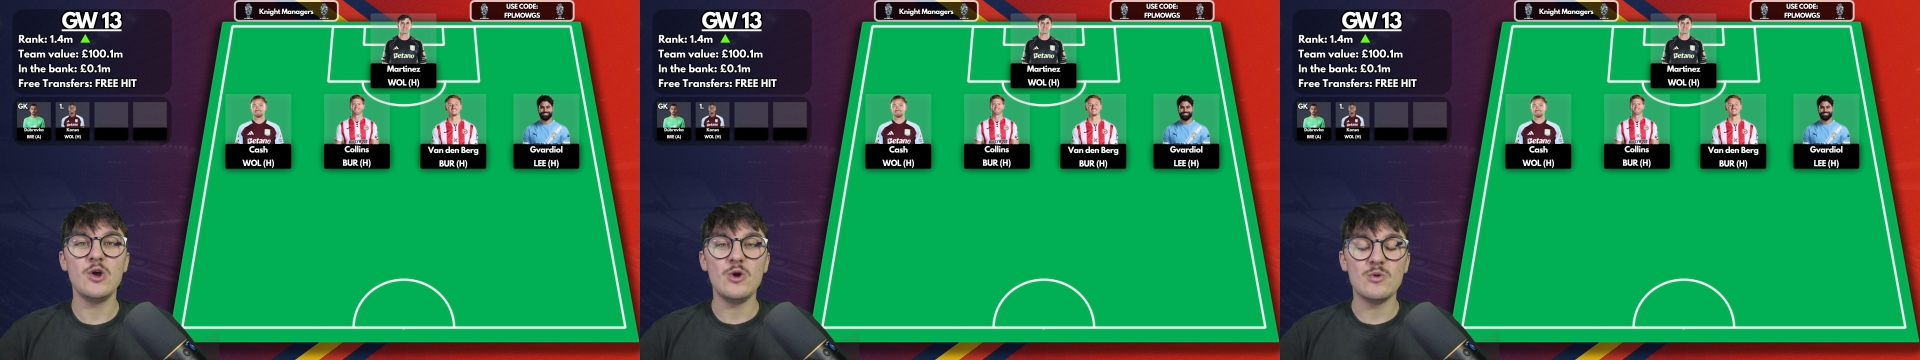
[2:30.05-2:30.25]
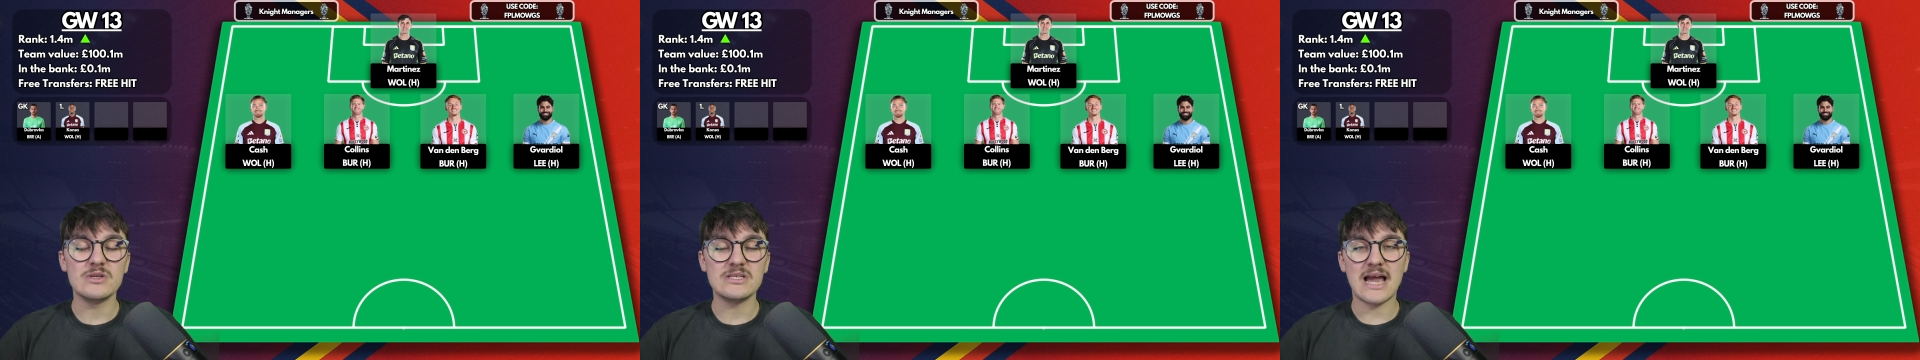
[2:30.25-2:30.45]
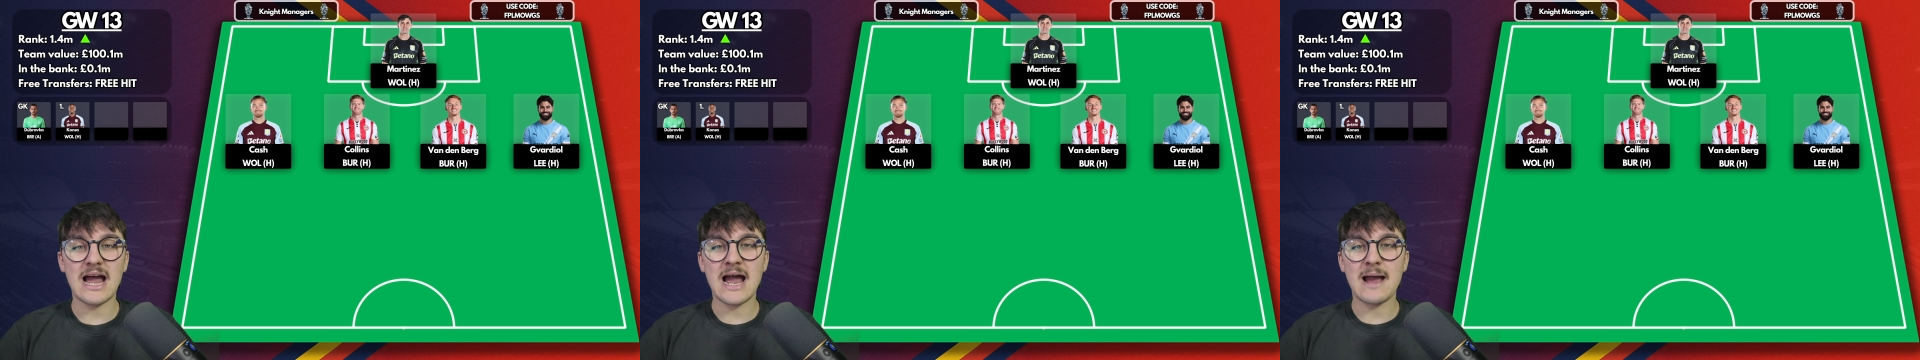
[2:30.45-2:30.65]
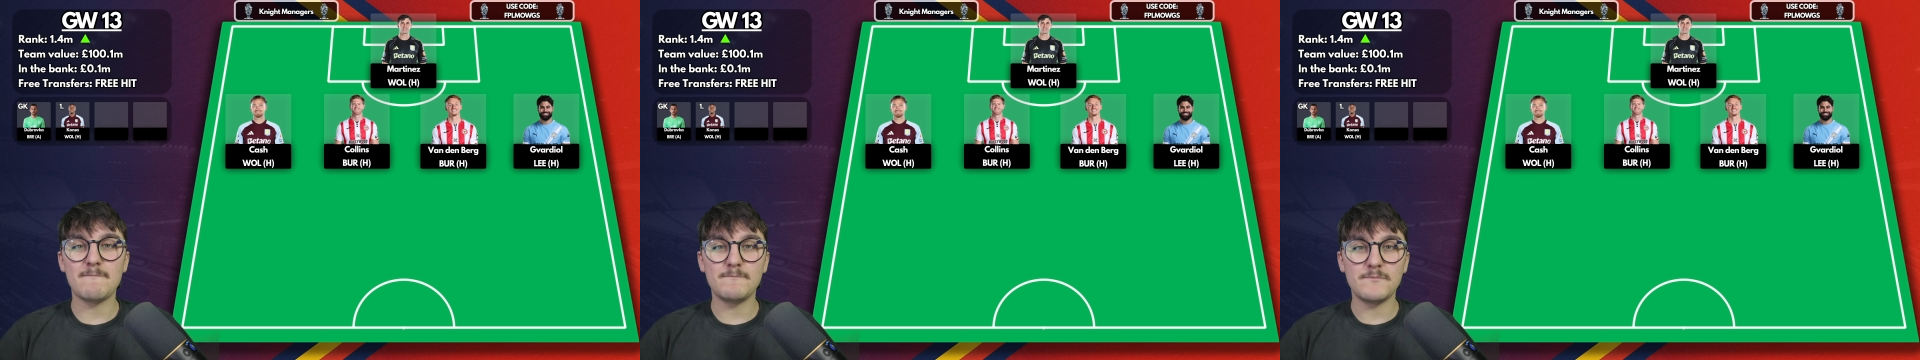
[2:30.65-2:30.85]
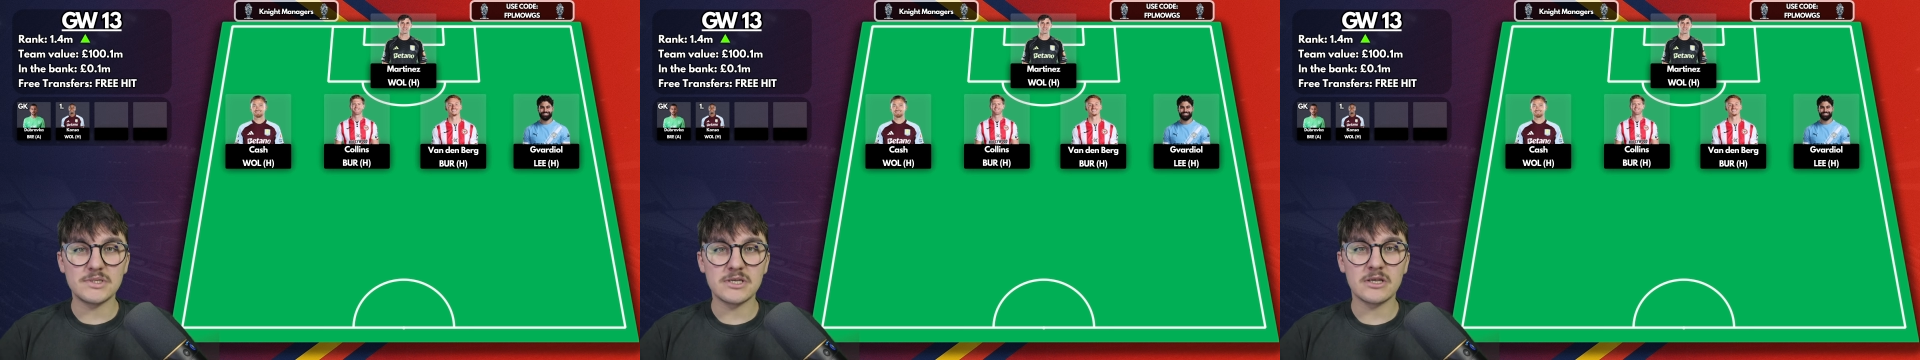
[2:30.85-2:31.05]
was
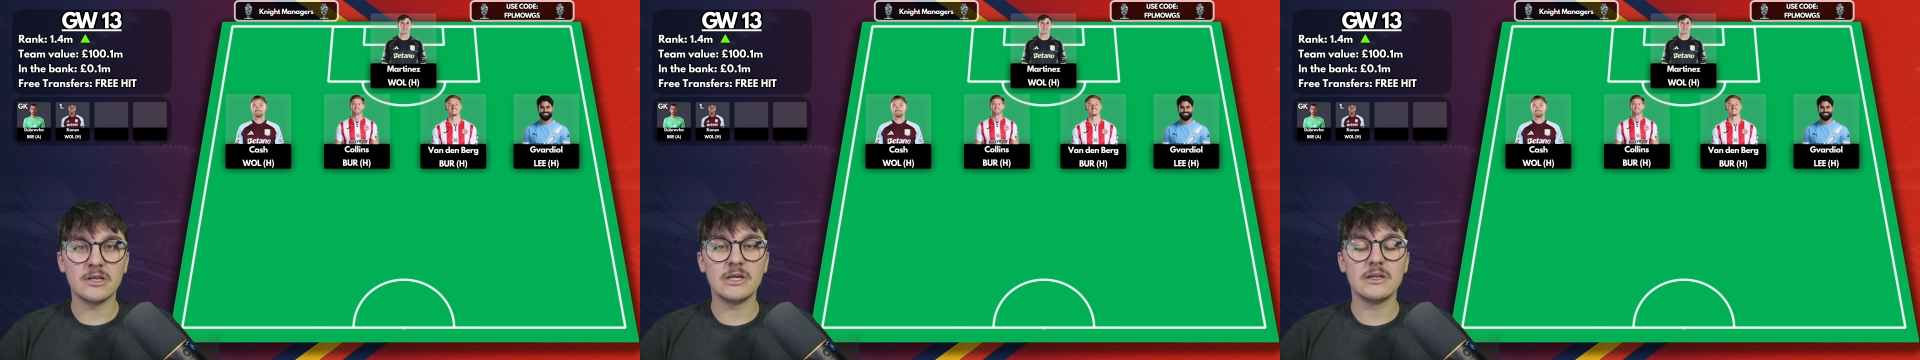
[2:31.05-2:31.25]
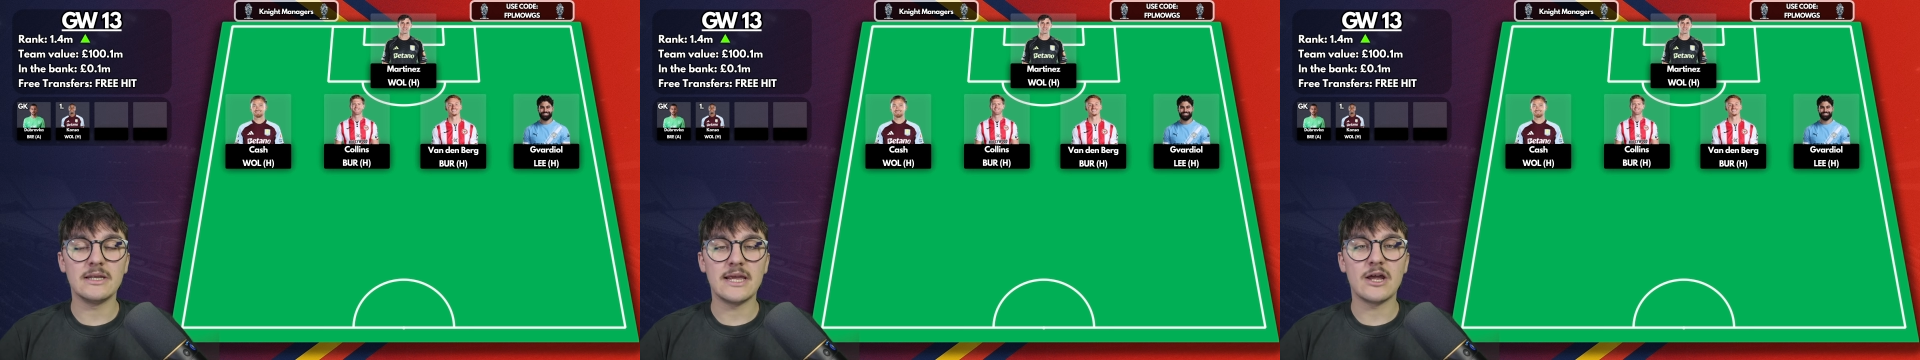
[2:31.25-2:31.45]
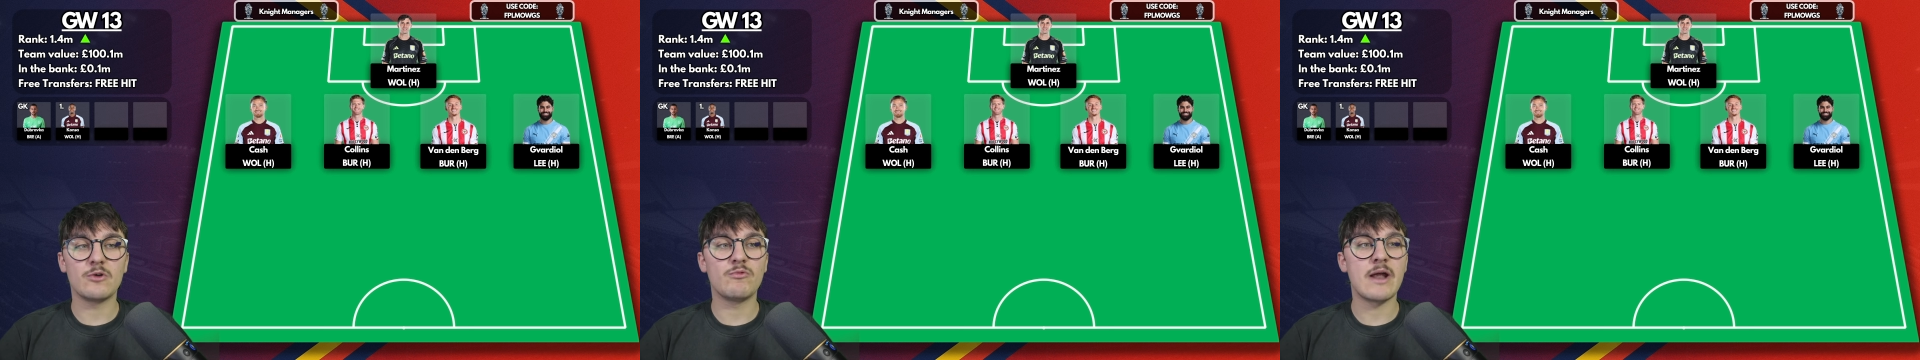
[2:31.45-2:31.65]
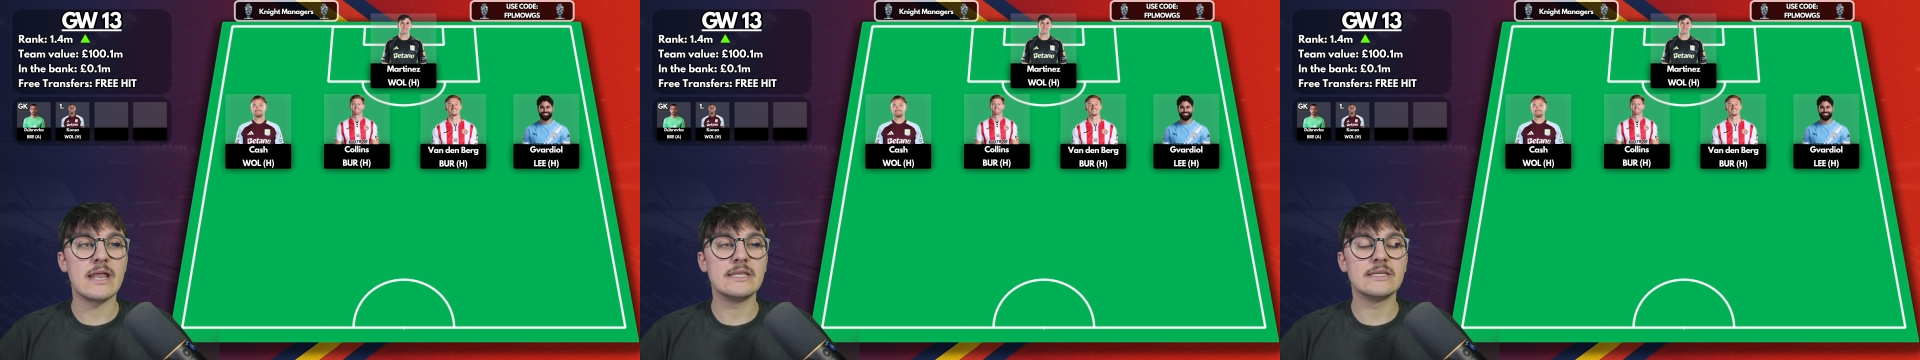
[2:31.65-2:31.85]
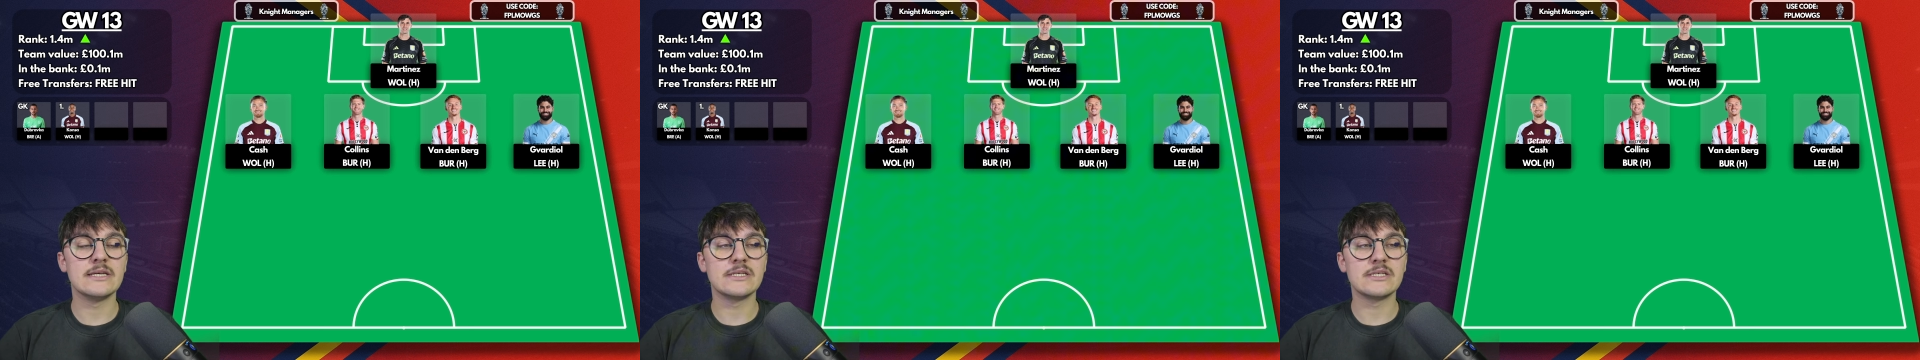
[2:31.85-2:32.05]
absolutely
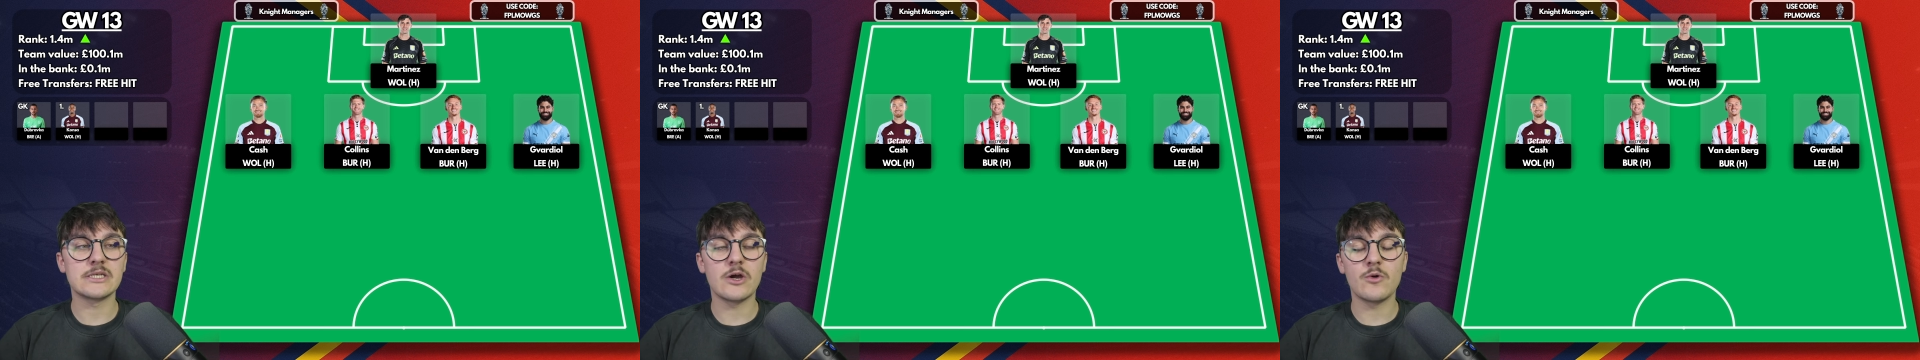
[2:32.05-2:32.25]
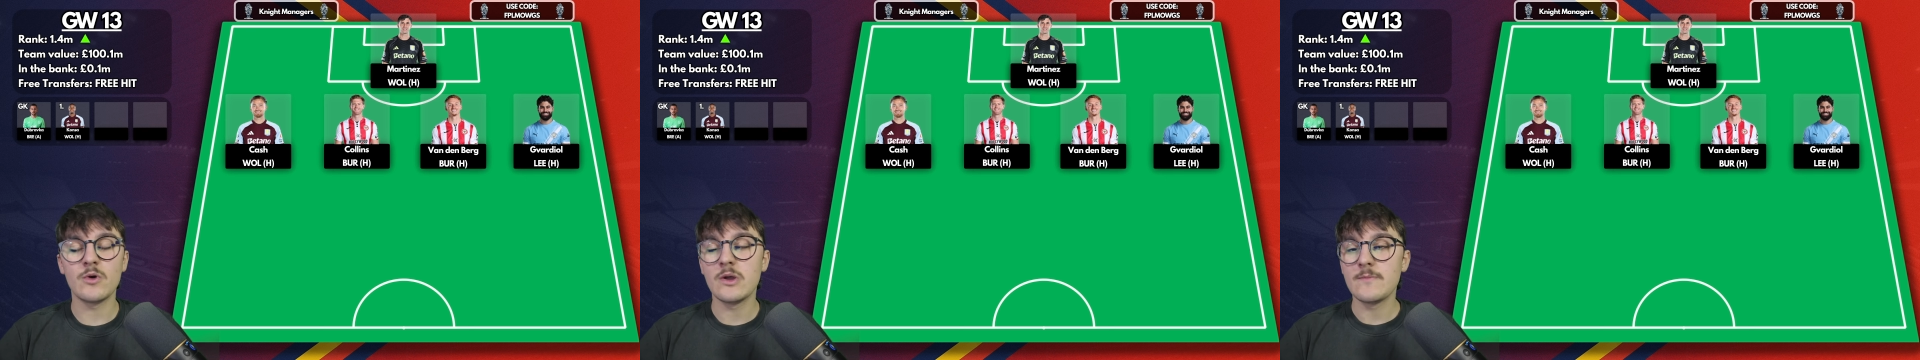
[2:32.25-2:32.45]
horrendous. So